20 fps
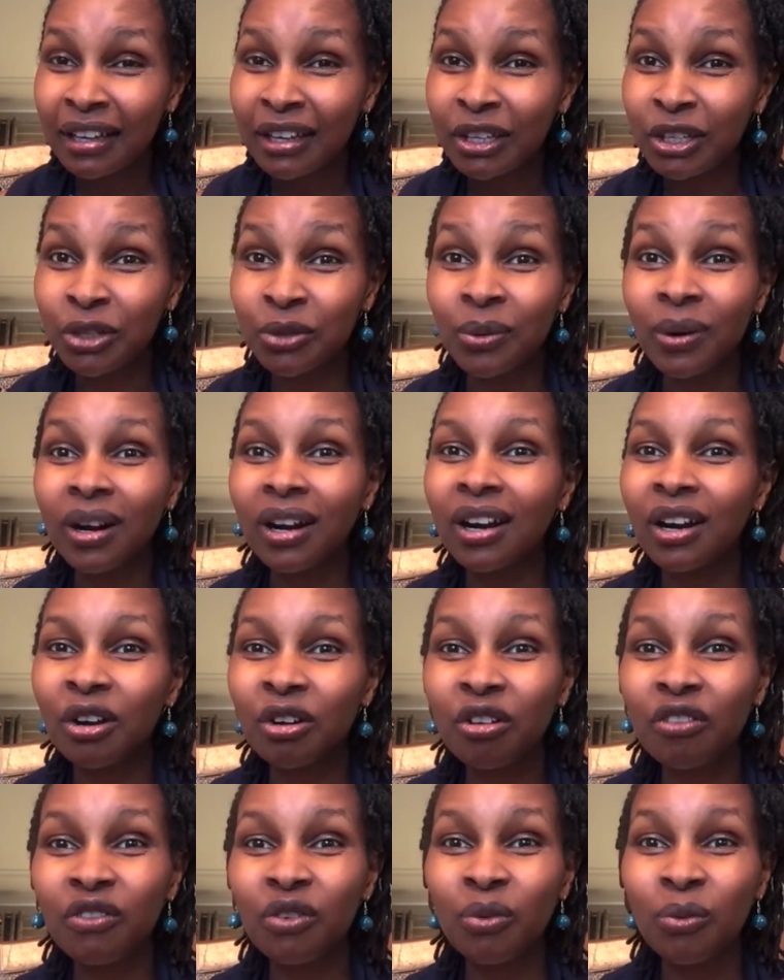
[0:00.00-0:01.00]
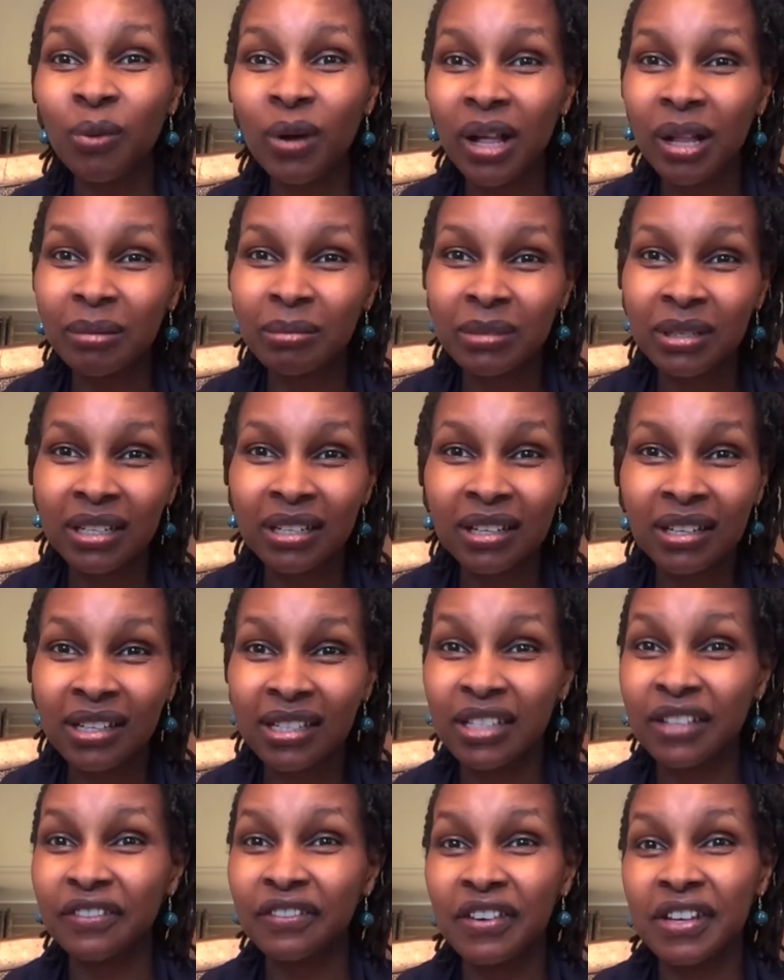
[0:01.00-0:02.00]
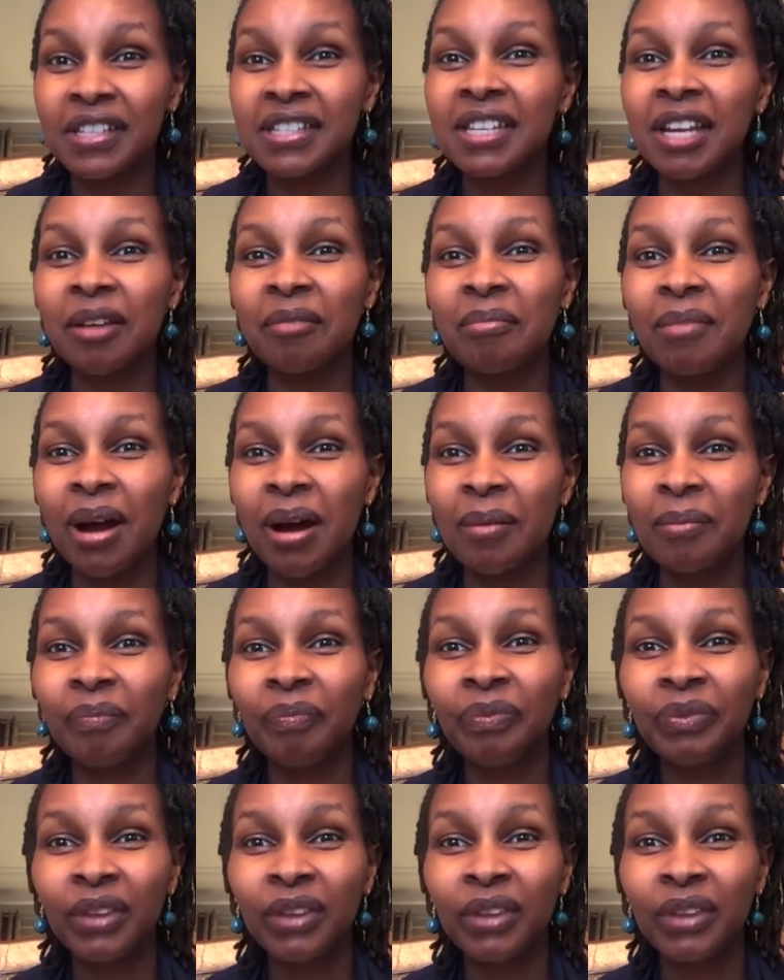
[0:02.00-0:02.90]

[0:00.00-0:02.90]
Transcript: You are overwhelmed as a first time mom.